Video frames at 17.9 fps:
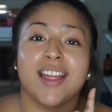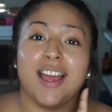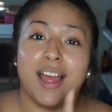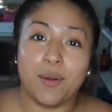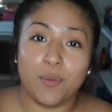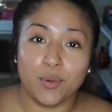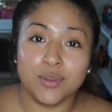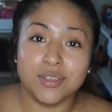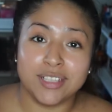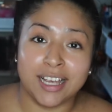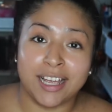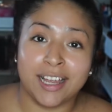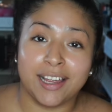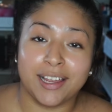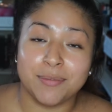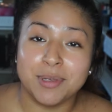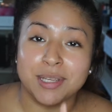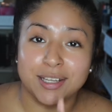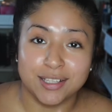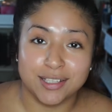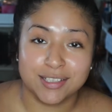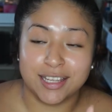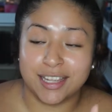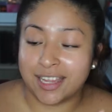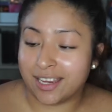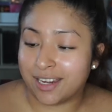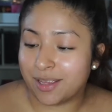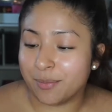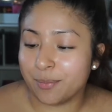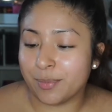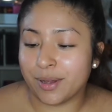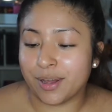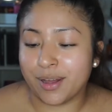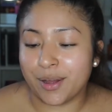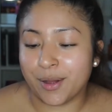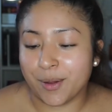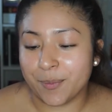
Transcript: I won't die because I ate it. But